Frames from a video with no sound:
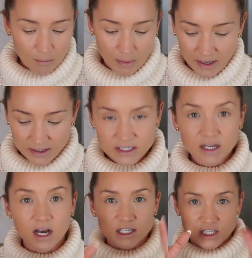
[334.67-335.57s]
but
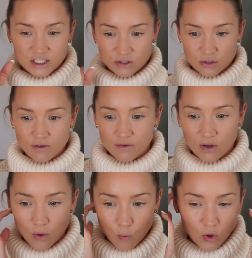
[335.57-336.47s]
I just sort of
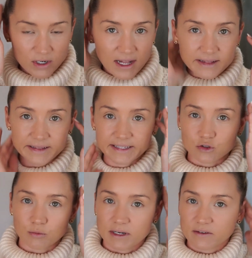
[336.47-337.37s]
want a
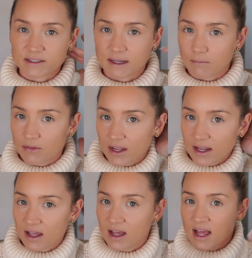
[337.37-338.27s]
little bit of
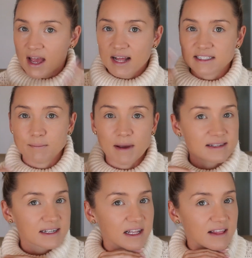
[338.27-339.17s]
something. And see,
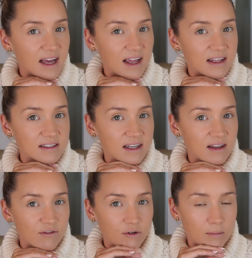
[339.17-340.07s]
basically that is
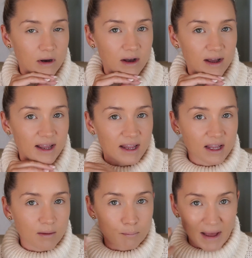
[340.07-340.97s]
it for
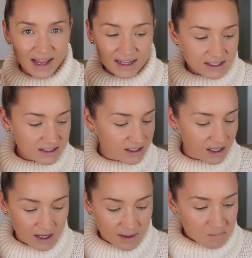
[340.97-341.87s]
my base.
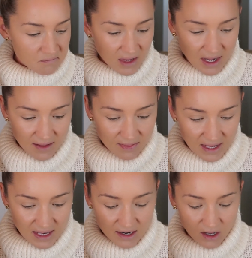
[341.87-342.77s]
And
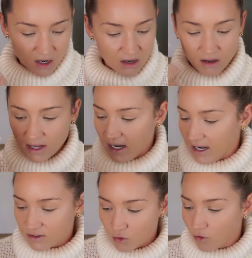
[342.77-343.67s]
then it
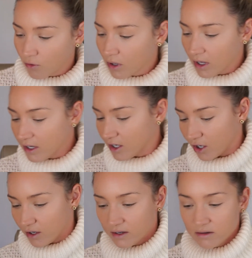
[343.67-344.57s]
is all, you
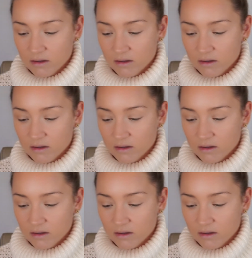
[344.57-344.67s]
know,